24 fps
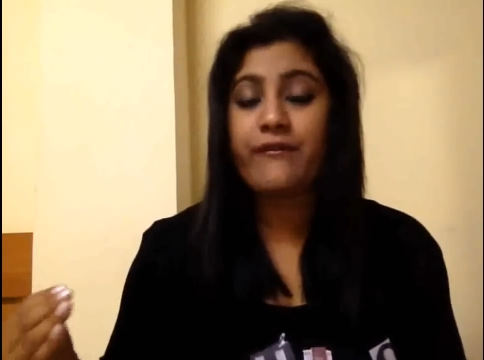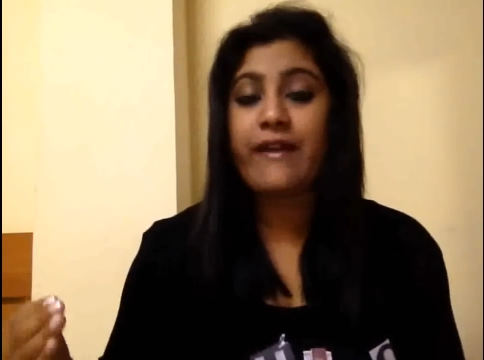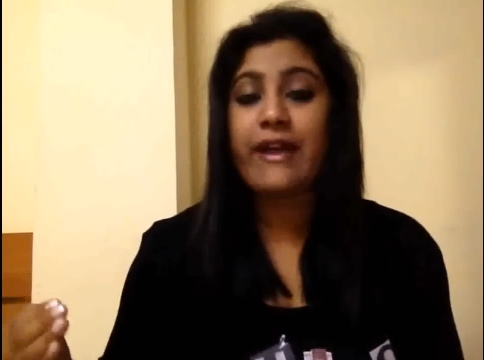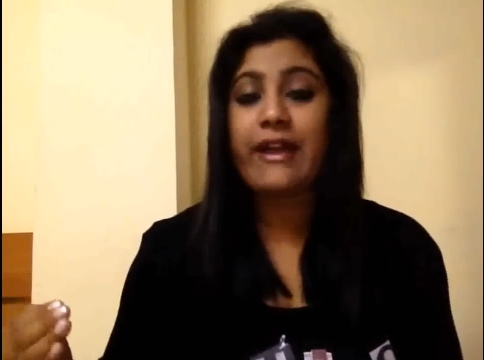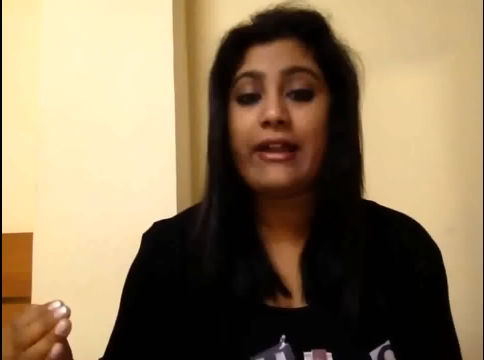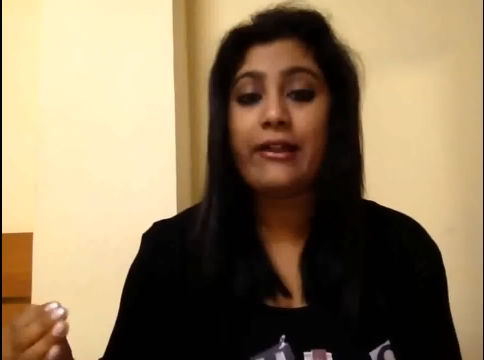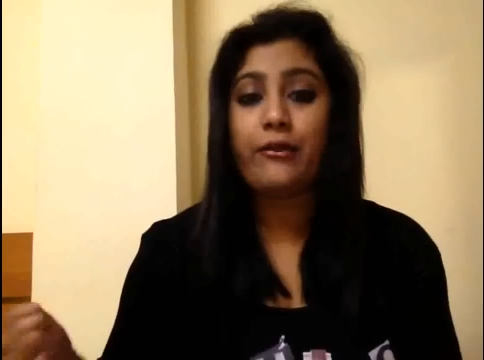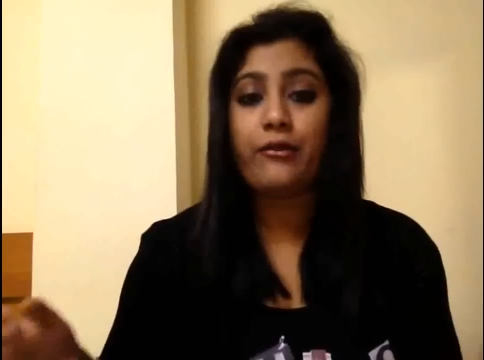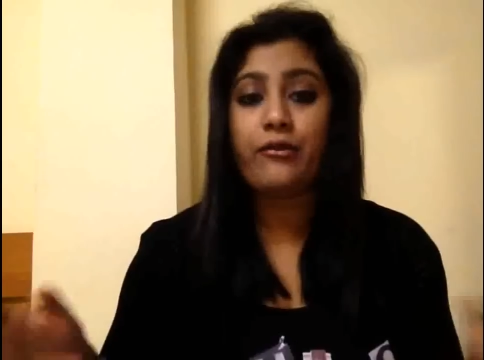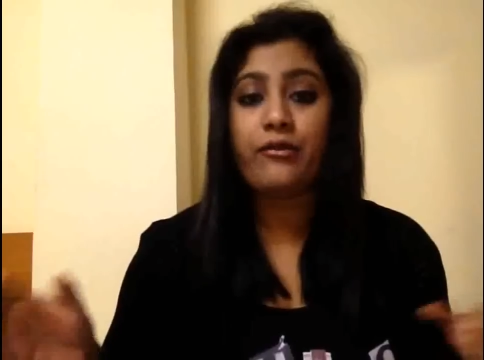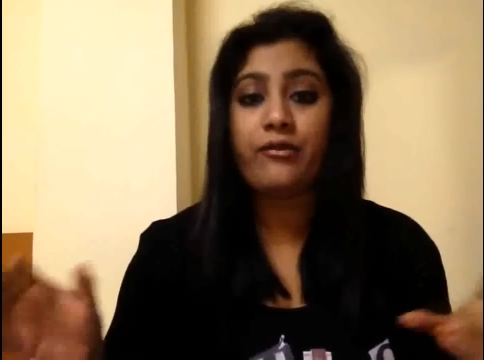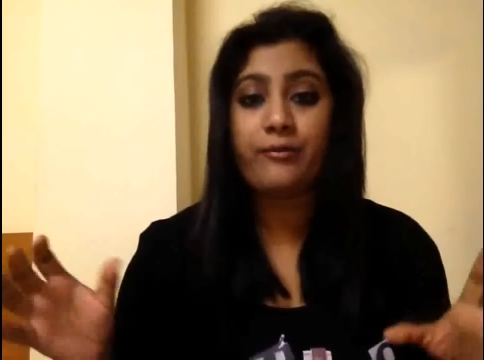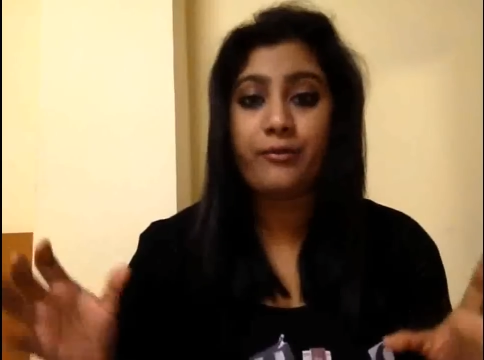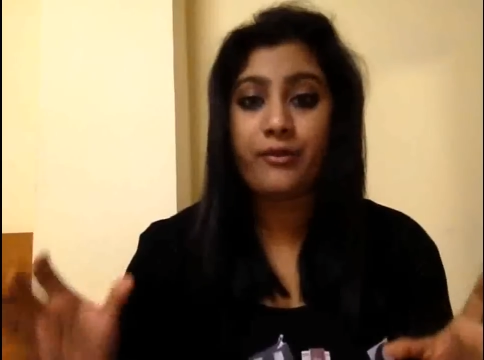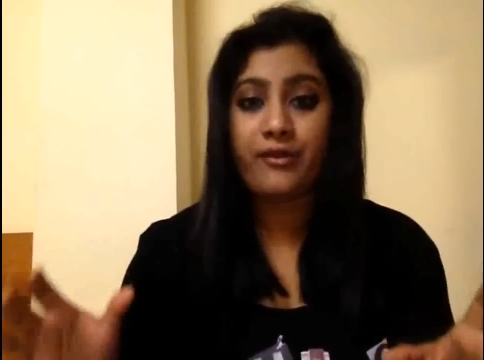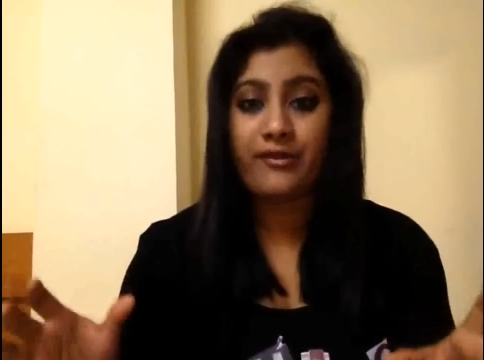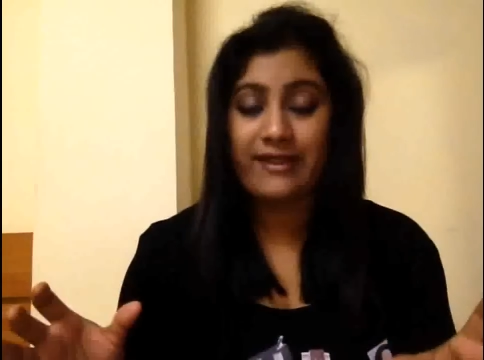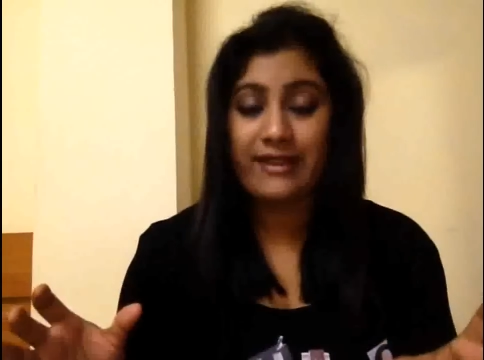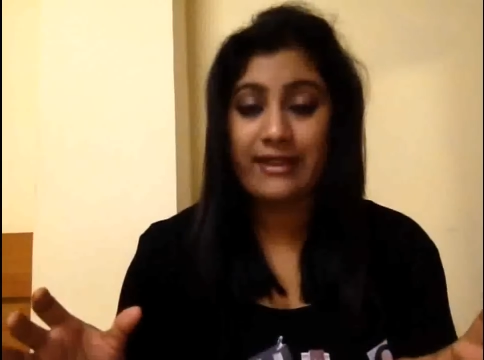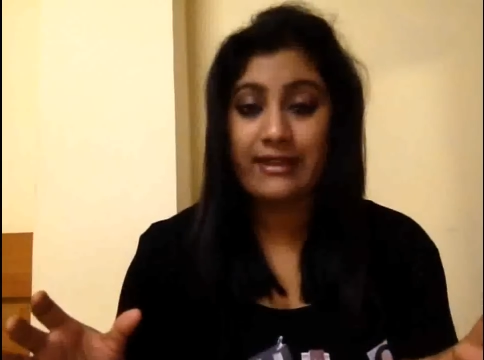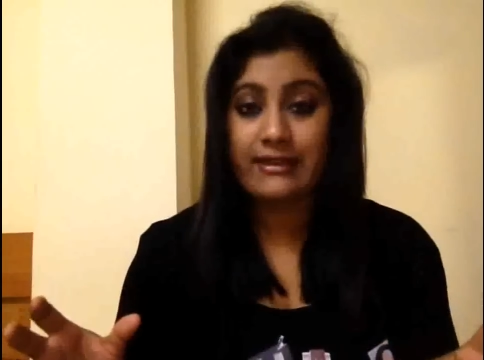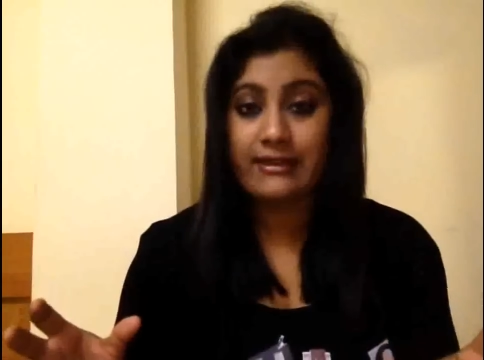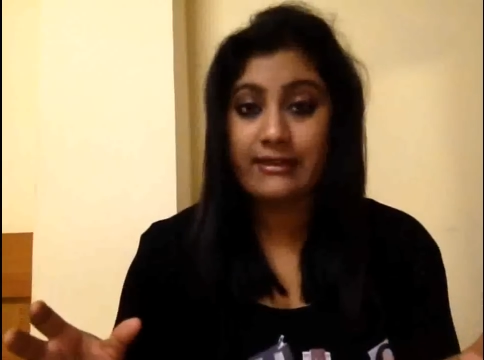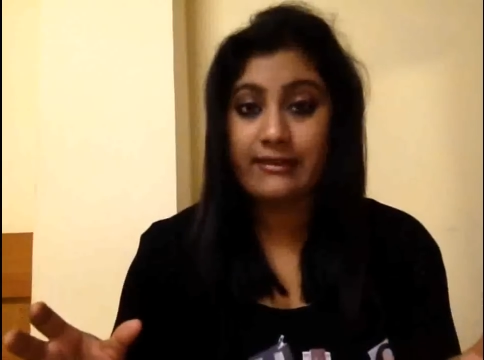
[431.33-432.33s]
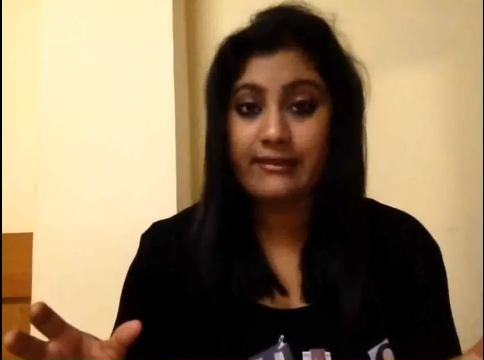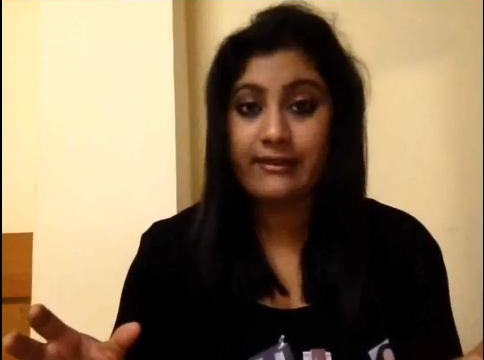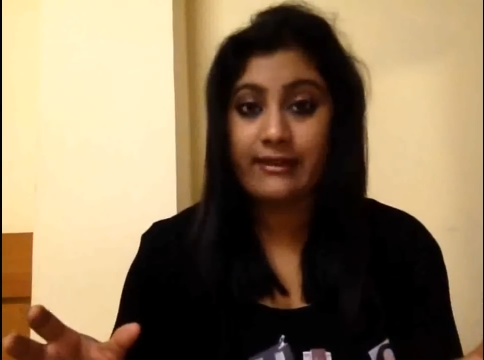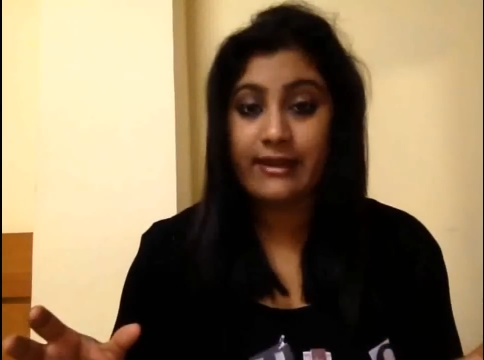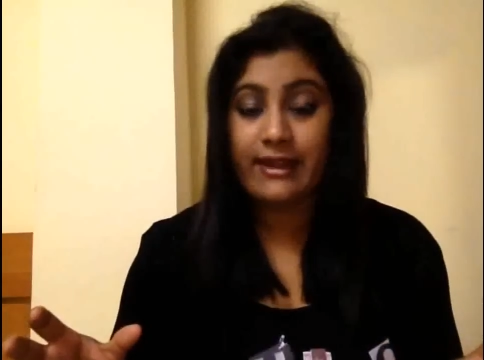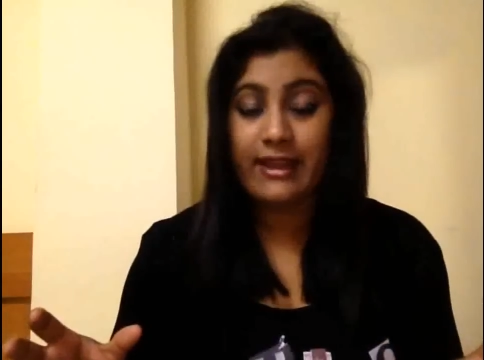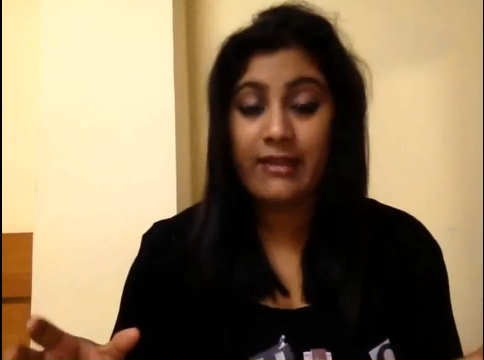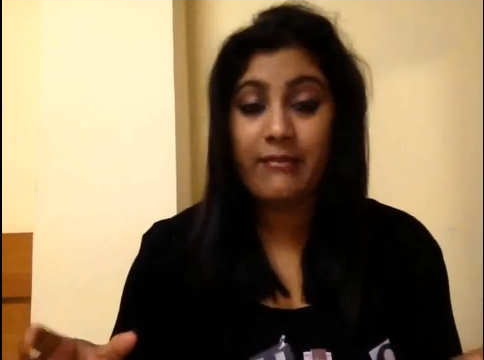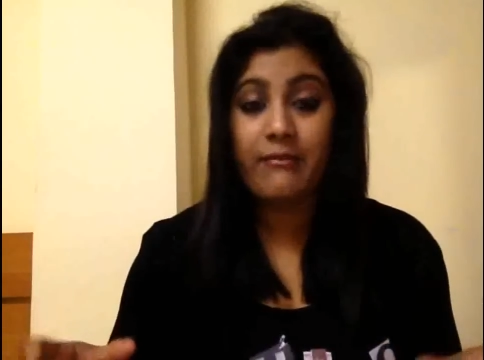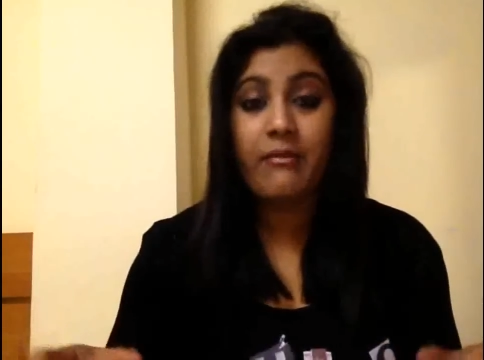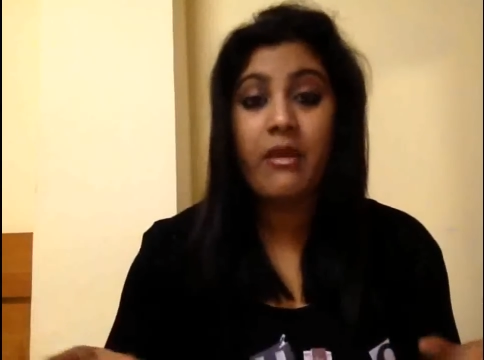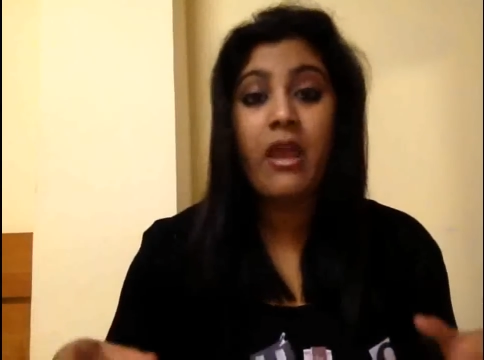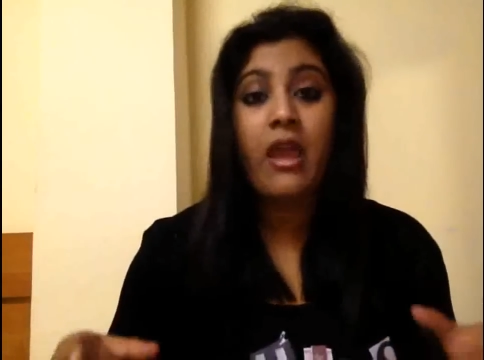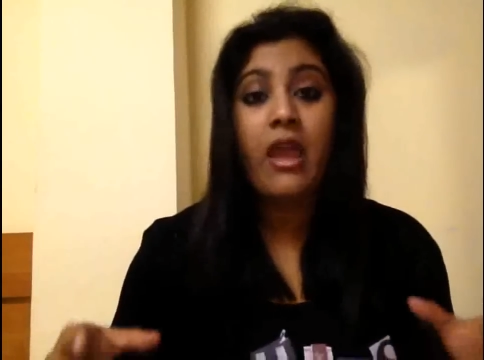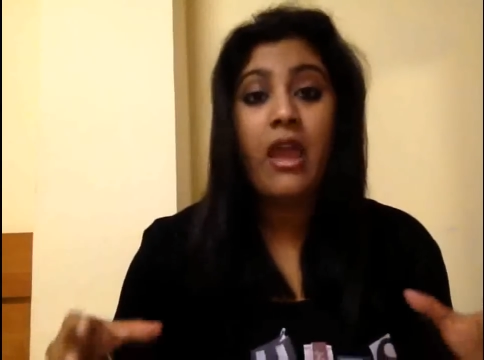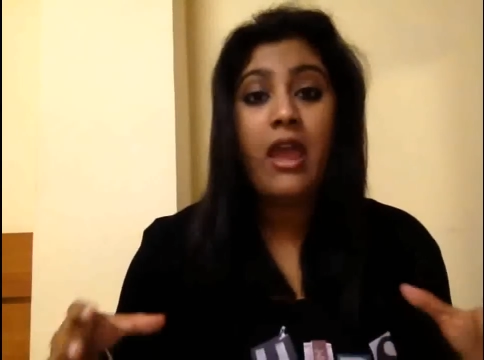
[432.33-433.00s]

values present in the name,